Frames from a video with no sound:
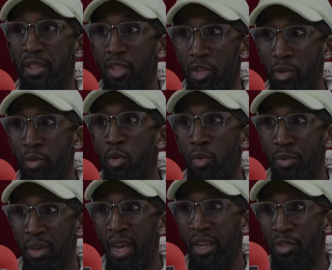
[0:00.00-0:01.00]
Did you call
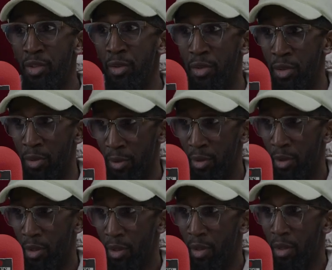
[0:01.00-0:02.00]
nine two two?
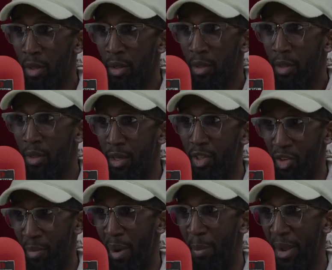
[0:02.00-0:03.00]
Because you're
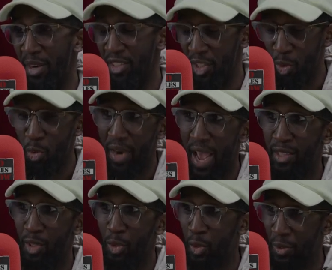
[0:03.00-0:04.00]
in Barbados. Did you call nine
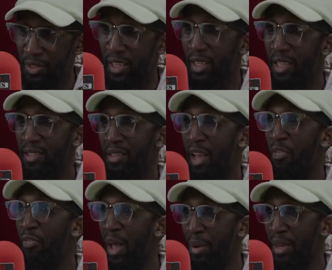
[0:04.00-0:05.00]
two two and say, listen, I
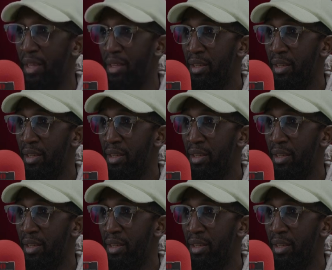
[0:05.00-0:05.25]
found it?